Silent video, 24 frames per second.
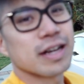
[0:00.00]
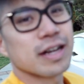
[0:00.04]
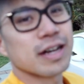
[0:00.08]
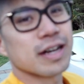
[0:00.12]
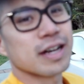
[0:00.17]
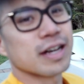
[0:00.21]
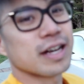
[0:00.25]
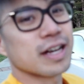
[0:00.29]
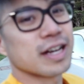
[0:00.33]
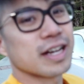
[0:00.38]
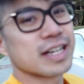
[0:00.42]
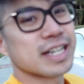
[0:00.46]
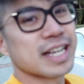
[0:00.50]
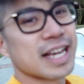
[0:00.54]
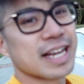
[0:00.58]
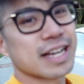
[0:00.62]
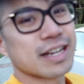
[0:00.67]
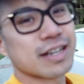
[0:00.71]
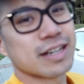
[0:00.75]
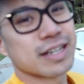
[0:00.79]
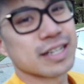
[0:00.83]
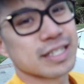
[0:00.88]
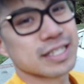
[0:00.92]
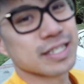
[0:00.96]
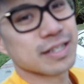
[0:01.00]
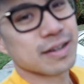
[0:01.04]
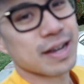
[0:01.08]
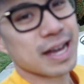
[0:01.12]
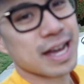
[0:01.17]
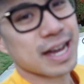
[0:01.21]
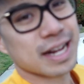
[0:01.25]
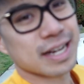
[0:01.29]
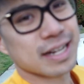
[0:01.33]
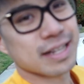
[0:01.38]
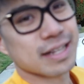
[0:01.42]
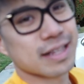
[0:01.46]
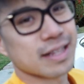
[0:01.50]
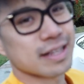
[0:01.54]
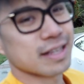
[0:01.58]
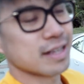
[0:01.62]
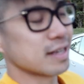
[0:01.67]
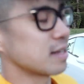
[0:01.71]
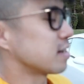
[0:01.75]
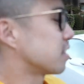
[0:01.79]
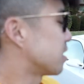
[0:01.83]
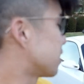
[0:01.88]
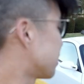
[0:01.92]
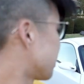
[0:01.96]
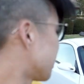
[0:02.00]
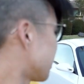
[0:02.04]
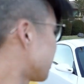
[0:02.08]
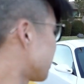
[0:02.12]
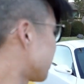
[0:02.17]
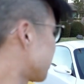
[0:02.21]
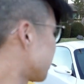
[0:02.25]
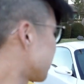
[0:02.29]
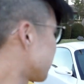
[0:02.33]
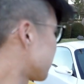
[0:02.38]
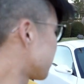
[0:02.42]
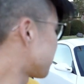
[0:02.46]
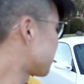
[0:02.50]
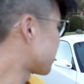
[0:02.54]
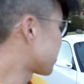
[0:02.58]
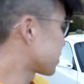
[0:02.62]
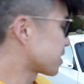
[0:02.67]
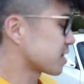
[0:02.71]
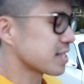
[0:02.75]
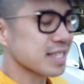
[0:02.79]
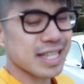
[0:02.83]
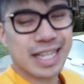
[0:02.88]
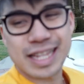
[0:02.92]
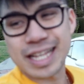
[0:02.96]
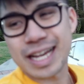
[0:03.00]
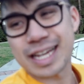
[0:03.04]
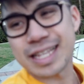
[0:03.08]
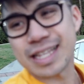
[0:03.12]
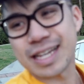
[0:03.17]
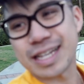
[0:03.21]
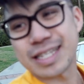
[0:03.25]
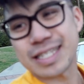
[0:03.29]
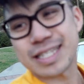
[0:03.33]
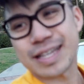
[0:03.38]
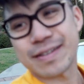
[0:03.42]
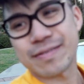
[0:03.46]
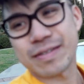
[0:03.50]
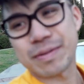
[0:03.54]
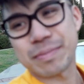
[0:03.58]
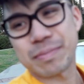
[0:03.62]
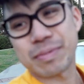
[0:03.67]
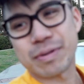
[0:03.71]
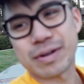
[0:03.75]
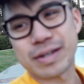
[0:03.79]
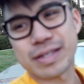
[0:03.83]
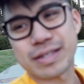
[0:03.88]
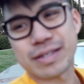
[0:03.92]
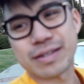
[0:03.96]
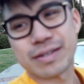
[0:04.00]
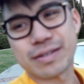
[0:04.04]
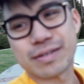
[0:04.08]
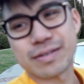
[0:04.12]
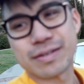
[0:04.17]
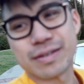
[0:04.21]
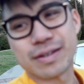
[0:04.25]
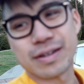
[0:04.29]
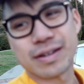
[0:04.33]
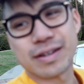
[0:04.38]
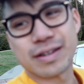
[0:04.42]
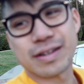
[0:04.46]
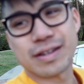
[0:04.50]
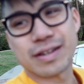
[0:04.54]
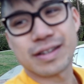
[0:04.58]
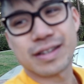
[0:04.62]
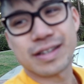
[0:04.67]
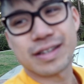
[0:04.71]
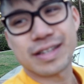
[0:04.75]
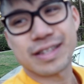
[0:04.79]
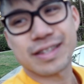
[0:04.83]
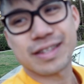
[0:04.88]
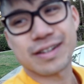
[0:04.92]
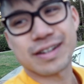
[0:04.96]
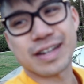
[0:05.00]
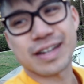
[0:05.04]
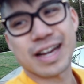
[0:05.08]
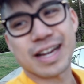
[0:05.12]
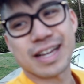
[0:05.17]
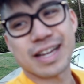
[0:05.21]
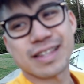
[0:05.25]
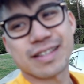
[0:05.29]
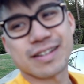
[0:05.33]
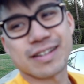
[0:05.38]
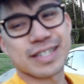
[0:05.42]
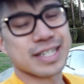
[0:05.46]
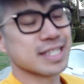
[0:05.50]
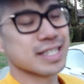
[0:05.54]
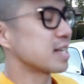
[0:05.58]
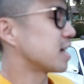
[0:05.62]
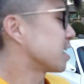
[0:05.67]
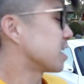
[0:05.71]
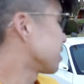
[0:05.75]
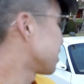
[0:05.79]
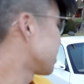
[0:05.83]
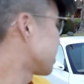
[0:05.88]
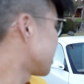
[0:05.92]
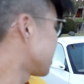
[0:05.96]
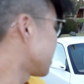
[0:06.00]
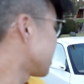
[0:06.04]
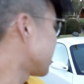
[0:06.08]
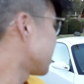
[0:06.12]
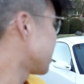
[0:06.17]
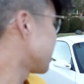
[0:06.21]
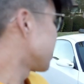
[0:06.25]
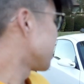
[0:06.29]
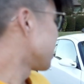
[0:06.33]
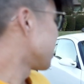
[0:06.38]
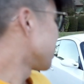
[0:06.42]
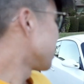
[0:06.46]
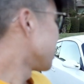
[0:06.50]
and yeah, also added the what are these? The 997.2. They're not. They're just LED.